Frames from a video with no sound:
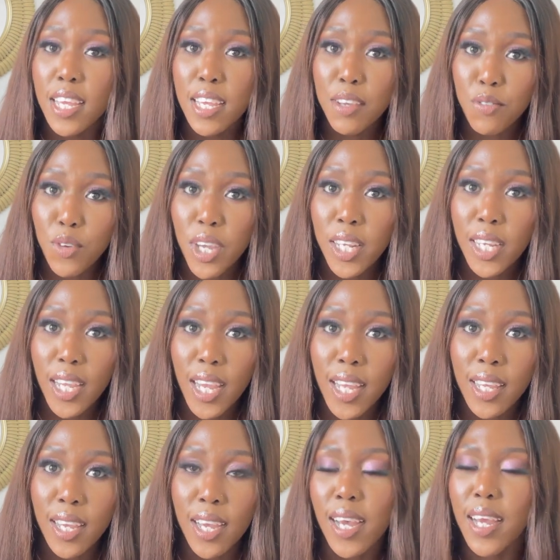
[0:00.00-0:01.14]
if you're in
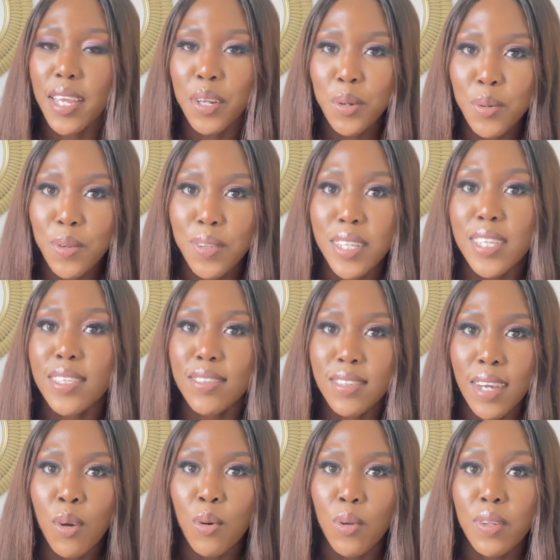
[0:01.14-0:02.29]
Kenya, I know the
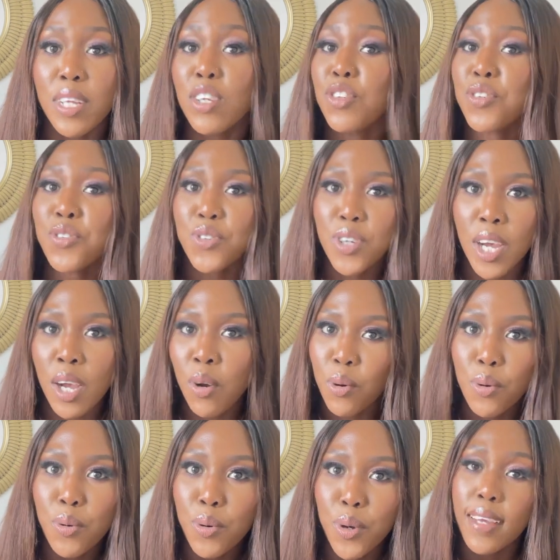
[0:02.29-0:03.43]
struggle, the
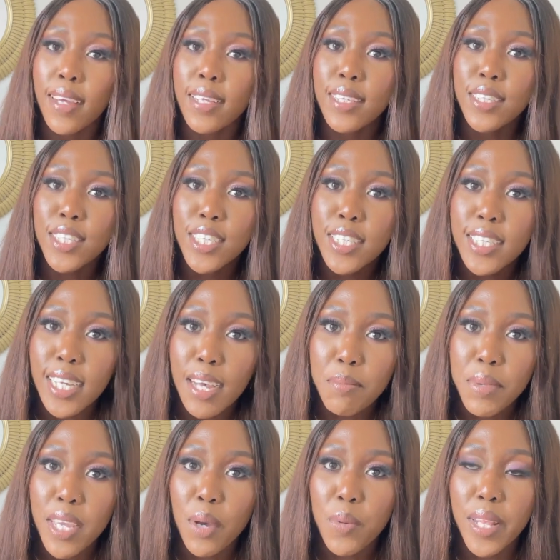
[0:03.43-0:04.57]
struggle just come
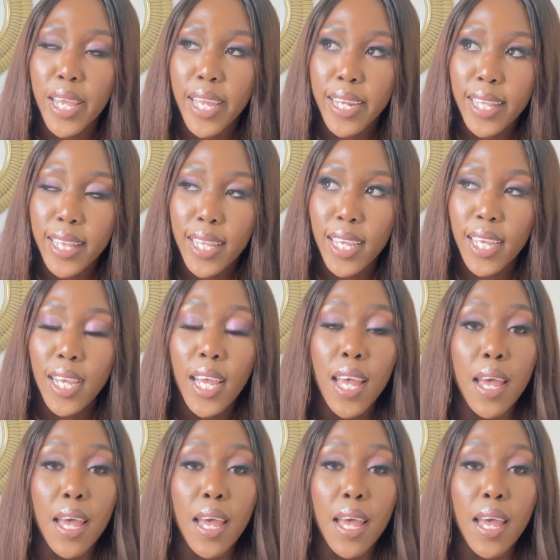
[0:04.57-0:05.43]
here with anything